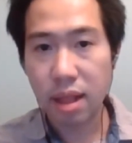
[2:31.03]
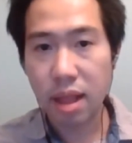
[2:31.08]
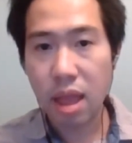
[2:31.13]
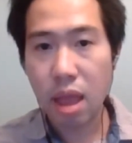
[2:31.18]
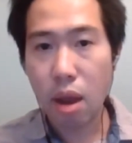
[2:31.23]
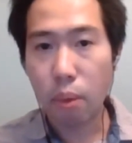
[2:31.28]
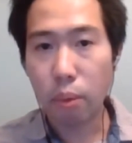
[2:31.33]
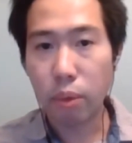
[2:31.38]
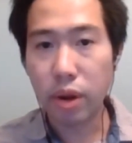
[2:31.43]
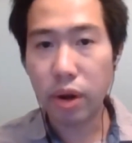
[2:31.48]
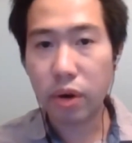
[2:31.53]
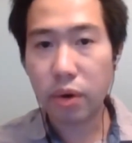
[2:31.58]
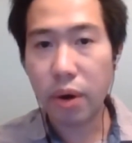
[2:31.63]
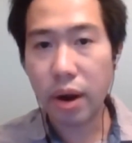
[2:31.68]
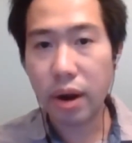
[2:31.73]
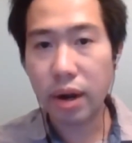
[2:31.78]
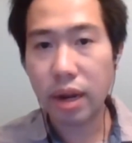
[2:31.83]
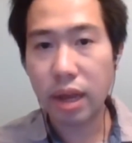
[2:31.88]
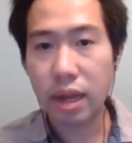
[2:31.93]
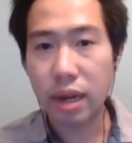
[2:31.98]
We
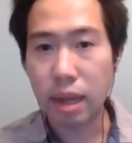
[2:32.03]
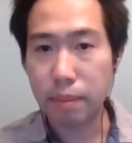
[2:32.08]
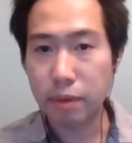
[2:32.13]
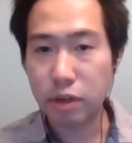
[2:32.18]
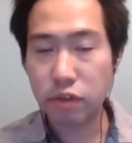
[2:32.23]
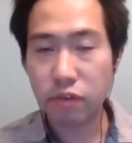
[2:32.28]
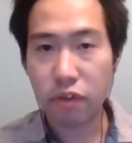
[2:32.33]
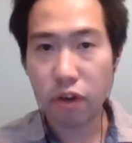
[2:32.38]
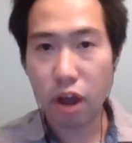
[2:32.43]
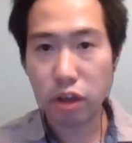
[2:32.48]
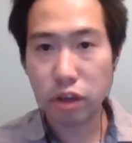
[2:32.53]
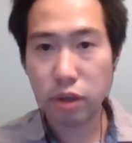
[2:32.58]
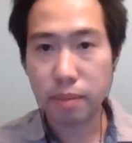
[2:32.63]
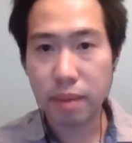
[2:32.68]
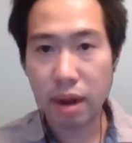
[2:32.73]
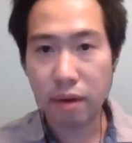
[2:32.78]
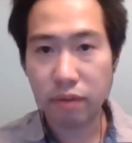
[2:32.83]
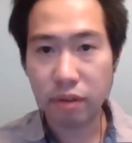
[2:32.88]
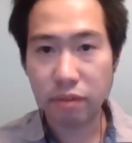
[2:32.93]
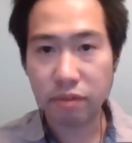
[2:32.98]
required an image volume
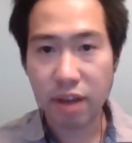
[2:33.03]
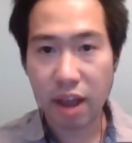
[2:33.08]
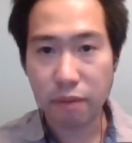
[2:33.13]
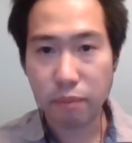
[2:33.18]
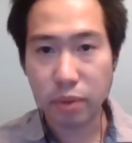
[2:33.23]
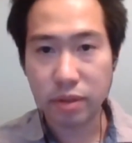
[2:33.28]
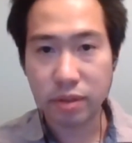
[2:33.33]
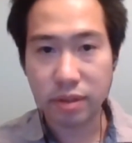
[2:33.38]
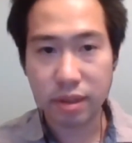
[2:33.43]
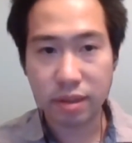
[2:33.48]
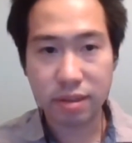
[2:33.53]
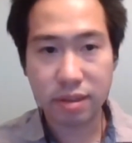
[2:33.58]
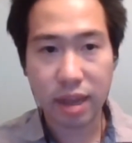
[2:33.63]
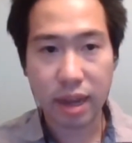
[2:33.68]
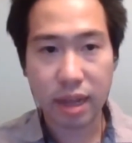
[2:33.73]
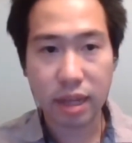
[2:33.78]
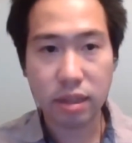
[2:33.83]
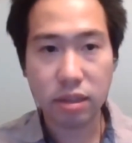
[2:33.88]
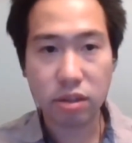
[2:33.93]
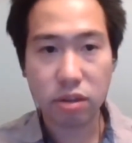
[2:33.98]
every 5.6
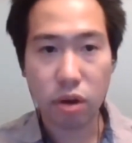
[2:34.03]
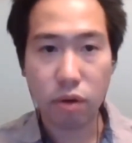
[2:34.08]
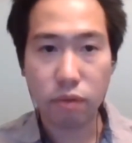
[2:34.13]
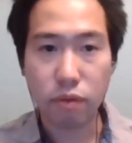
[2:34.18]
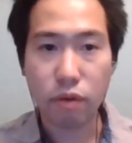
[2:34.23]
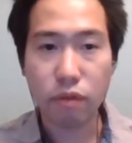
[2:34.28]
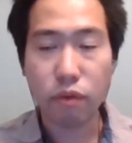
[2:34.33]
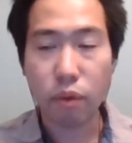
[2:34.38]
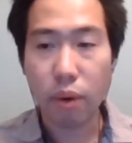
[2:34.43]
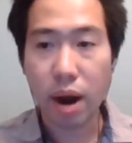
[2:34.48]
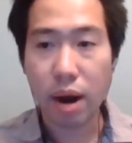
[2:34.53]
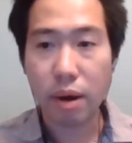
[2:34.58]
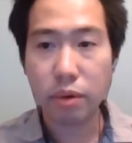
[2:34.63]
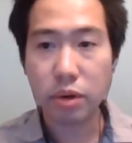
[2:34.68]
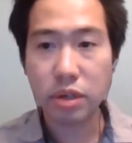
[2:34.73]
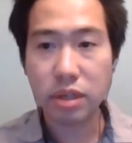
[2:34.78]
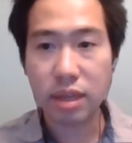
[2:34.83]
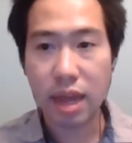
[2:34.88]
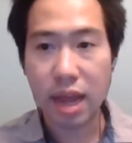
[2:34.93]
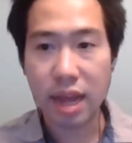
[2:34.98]
seconds over 4
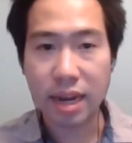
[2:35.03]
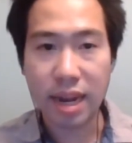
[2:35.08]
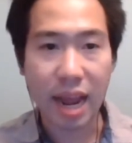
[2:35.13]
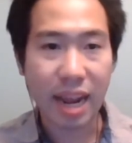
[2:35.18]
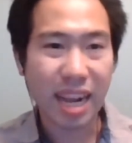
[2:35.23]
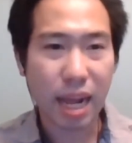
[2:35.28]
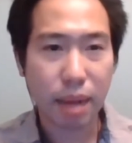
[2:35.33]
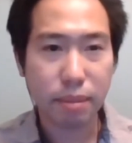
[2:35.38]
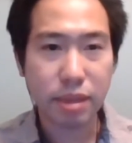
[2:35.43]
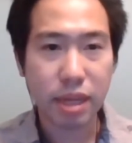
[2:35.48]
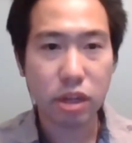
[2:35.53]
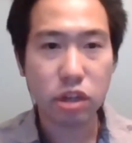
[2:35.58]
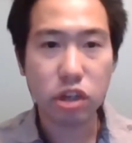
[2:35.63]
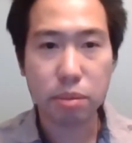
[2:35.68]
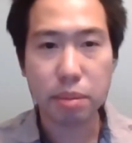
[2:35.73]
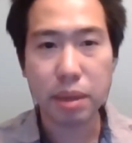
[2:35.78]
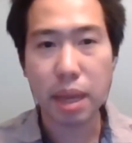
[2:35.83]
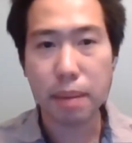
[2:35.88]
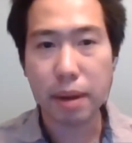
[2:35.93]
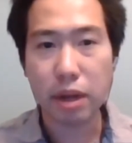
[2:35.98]
hours, and that comes out to
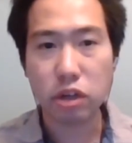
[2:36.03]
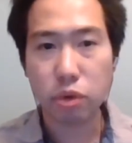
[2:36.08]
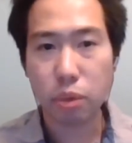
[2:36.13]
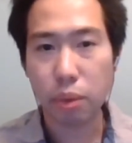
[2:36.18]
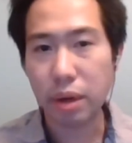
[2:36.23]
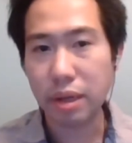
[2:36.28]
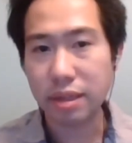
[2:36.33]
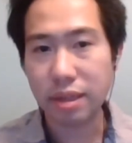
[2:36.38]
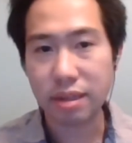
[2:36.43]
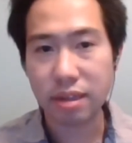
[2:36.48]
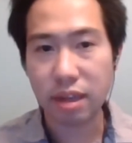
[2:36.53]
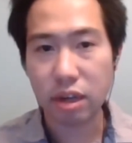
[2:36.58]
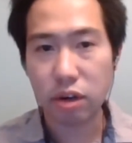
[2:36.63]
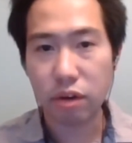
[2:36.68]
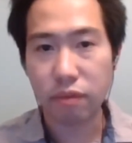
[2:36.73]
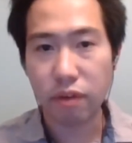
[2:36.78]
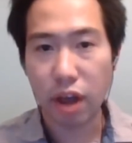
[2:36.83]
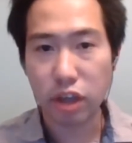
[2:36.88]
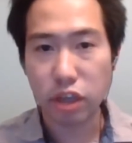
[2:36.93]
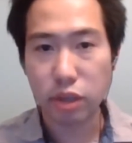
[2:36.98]
be about 2,600
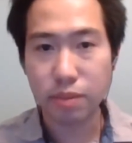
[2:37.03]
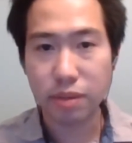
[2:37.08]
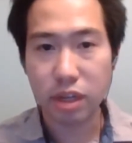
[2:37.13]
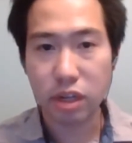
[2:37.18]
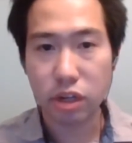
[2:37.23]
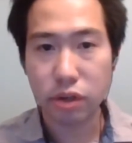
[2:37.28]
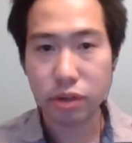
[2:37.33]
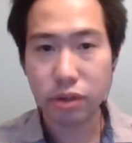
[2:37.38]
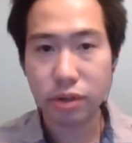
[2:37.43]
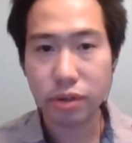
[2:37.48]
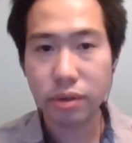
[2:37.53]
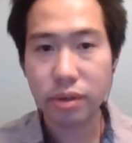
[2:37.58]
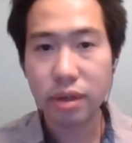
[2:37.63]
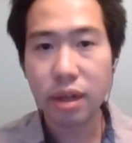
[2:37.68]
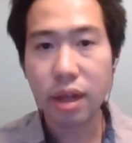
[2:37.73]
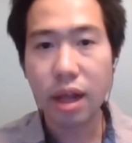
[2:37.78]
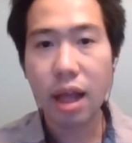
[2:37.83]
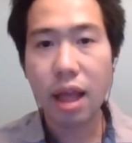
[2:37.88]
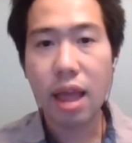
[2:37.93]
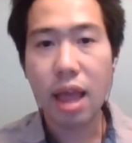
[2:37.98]
volumes in total,
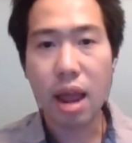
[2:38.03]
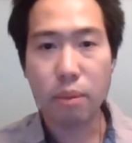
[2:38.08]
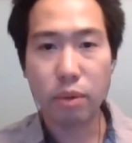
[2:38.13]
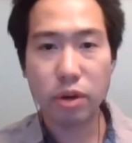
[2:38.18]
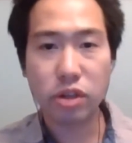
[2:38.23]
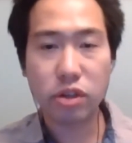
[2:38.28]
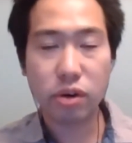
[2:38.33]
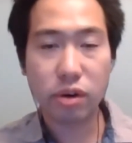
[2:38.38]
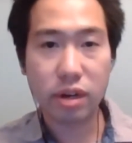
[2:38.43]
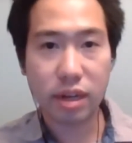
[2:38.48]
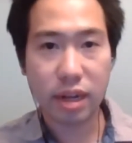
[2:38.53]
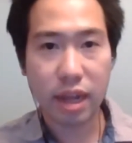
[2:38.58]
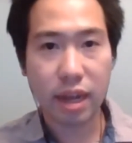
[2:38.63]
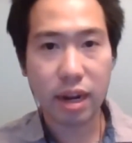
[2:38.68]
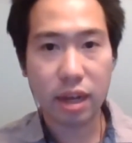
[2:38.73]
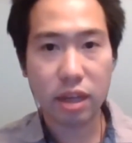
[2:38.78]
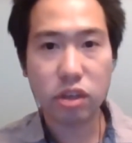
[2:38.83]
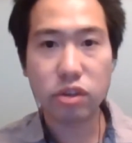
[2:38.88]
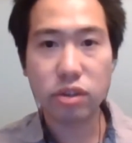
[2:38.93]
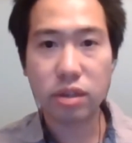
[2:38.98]
and restored the
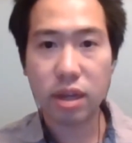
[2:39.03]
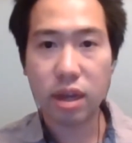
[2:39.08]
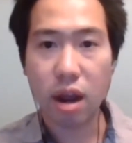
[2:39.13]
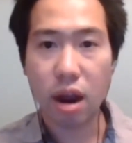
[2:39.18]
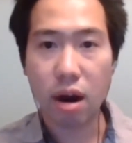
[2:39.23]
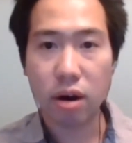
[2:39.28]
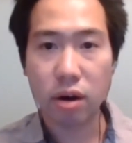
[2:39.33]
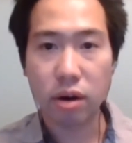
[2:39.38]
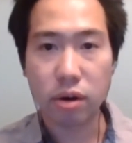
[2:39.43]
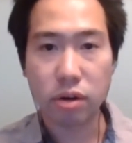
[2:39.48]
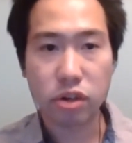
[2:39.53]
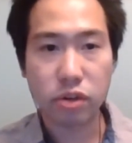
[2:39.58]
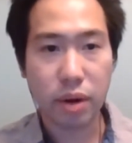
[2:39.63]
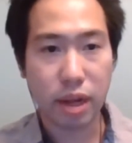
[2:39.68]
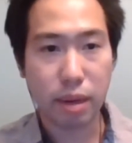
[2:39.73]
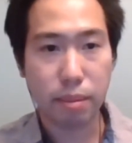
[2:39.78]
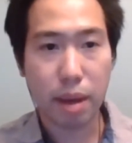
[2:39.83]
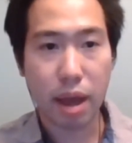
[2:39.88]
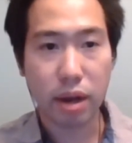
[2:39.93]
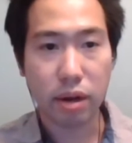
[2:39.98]
data using our
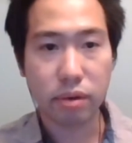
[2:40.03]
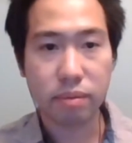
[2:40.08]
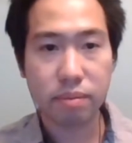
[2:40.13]
trained model.